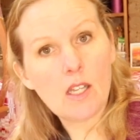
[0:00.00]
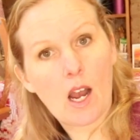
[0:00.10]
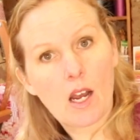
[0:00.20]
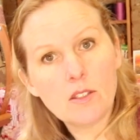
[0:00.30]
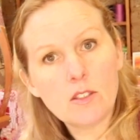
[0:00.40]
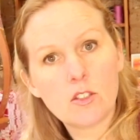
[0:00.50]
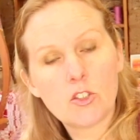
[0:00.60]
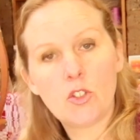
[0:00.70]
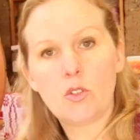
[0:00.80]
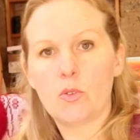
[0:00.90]
yarn
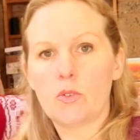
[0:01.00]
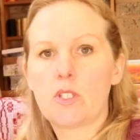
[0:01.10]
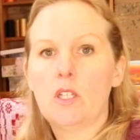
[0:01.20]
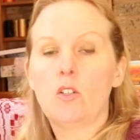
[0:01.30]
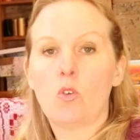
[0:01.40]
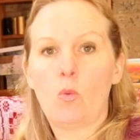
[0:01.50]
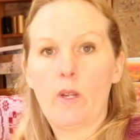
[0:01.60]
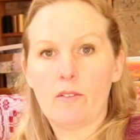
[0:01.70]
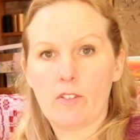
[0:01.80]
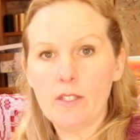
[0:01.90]
to use in your
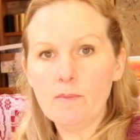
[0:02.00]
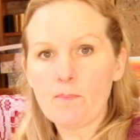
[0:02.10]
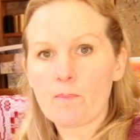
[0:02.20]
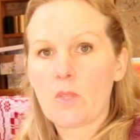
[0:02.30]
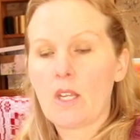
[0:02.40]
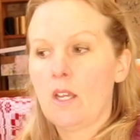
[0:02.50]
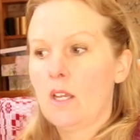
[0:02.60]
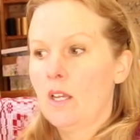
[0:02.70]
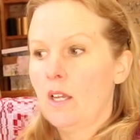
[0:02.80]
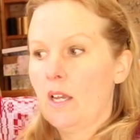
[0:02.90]
weaving,
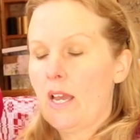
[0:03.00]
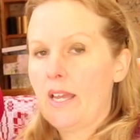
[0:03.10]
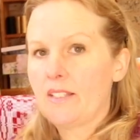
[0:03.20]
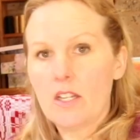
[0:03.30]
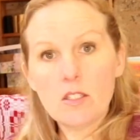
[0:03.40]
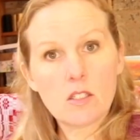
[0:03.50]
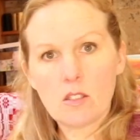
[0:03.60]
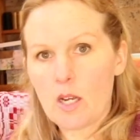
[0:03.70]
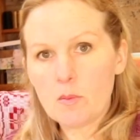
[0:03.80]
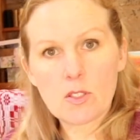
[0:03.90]
and yes, you
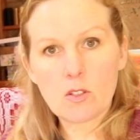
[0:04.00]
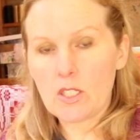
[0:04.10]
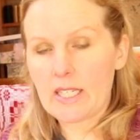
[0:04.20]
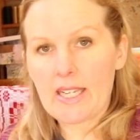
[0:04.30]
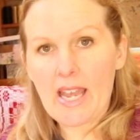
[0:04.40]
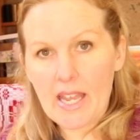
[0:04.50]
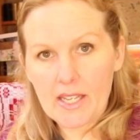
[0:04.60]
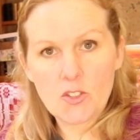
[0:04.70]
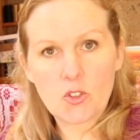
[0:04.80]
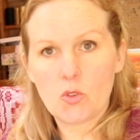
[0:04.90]
absolutely
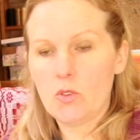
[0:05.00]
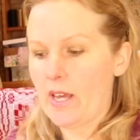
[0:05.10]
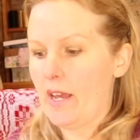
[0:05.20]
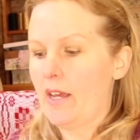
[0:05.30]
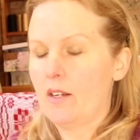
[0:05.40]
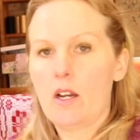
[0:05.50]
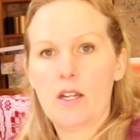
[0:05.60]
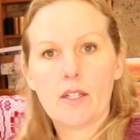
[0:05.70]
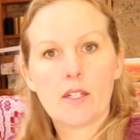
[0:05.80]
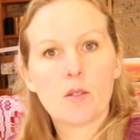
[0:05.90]
can do that, and
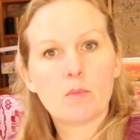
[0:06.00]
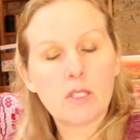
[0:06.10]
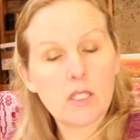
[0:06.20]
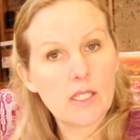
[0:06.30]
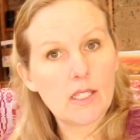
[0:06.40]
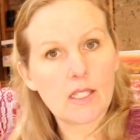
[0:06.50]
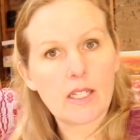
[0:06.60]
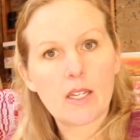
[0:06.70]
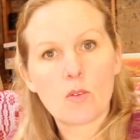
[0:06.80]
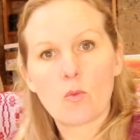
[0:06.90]
I
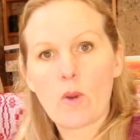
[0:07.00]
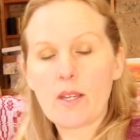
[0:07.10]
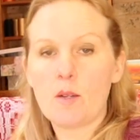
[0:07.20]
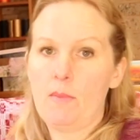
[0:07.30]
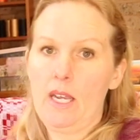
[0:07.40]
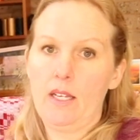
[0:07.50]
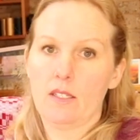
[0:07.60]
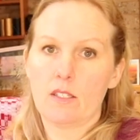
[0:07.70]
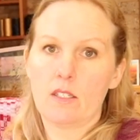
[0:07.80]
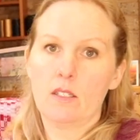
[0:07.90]
completely
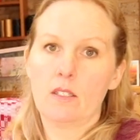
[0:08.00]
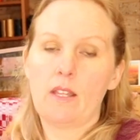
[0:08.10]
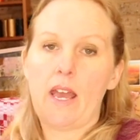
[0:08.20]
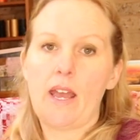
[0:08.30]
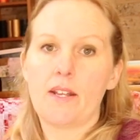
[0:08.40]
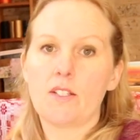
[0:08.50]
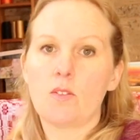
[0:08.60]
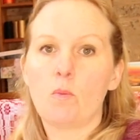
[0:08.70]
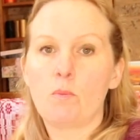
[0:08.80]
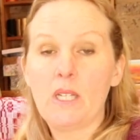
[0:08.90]
recommend that
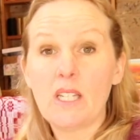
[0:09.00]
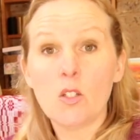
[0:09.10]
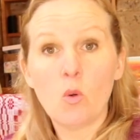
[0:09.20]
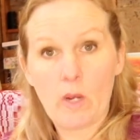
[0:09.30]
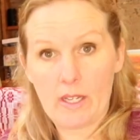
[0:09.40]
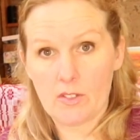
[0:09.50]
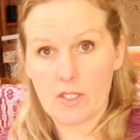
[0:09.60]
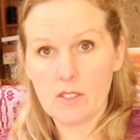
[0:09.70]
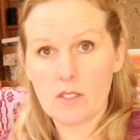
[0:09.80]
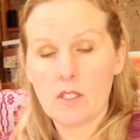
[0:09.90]
beginner
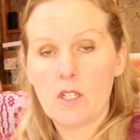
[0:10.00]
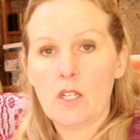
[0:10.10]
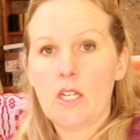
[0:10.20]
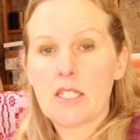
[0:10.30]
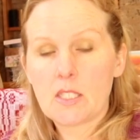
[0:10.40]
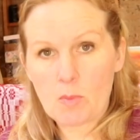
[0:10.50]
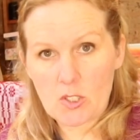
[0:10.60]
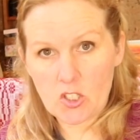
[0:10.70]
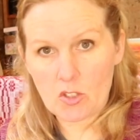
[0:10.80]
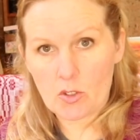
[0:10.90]
weavers,
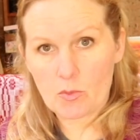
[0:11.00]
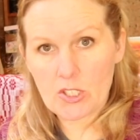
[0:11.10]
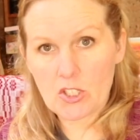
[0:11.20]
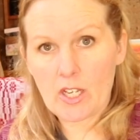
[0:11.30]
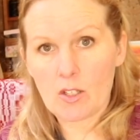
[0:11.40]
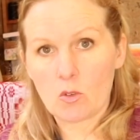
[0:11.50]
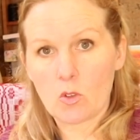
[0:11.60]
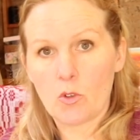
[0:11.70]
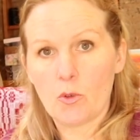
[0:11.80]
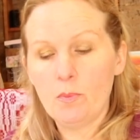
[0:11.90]
especially on a rigid heddle
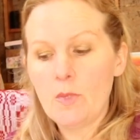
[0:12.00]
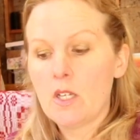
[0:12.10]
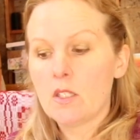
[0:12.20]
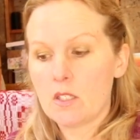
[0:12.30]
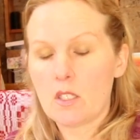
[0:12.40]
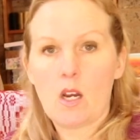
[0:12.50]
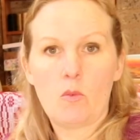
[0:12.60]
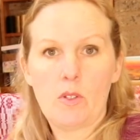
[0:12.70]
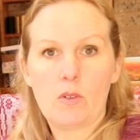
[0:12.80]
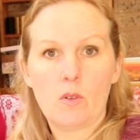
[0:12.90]
loom, start
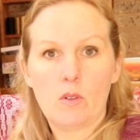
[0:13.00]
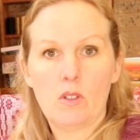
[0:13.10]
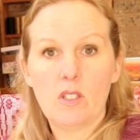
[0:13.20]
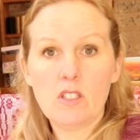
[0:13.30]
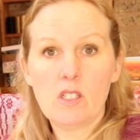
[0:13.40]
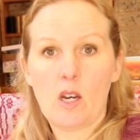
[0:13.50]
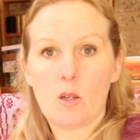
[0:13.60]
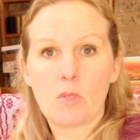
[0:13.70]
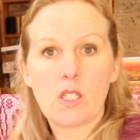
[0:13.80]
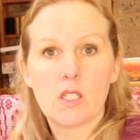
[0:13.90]
with knitting
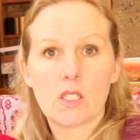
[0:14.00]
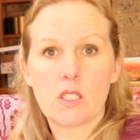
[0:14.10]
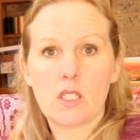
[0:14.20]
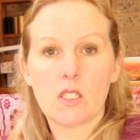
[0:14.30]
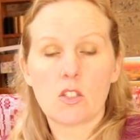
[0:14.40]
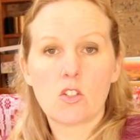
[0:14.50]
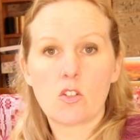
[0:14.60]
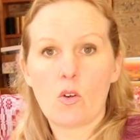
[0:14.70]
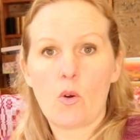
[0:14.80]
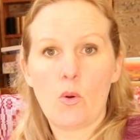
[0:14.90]
yarn because it's
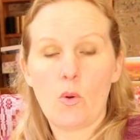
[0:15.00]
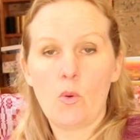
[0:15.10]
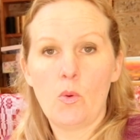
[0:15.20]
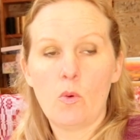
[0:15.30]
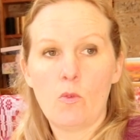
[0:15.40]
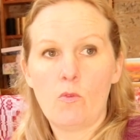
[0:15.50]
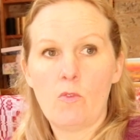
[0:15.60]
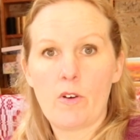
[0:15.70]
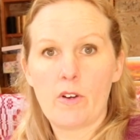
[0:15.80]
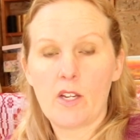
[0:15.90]
so
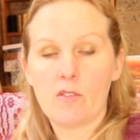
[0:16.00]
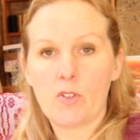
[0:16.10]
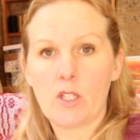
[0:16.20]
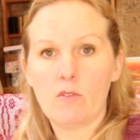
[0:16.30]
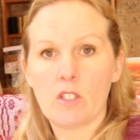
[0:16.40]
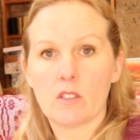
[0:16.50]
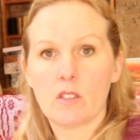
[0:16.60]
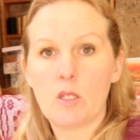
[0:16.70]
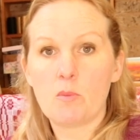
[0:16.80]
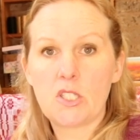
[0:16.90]
very forgiving,
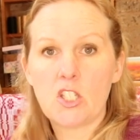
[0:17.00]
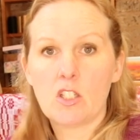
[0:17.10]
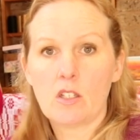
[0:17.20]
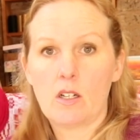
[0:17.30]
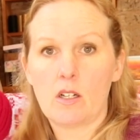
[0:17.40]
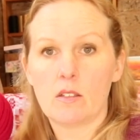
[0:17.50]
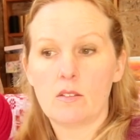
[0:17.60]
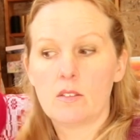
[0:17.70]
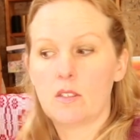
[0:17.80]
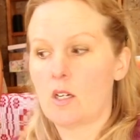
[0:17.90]
in particular
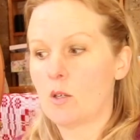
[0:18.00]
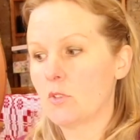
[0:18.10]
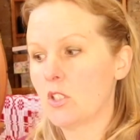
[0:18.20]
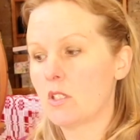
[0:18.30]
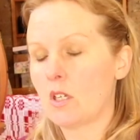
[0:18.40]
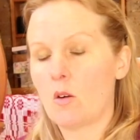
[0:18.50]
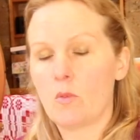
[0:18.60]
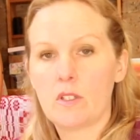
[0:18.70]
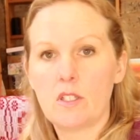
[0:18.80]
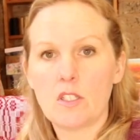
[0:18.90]
um, to start
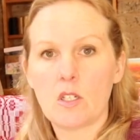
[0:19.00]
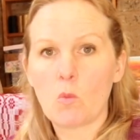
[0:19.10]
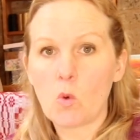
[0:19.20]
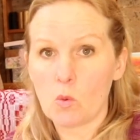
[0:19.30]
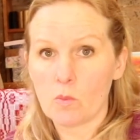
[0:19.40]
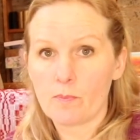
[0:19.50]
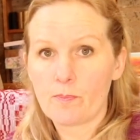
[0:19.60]
with knitting wool.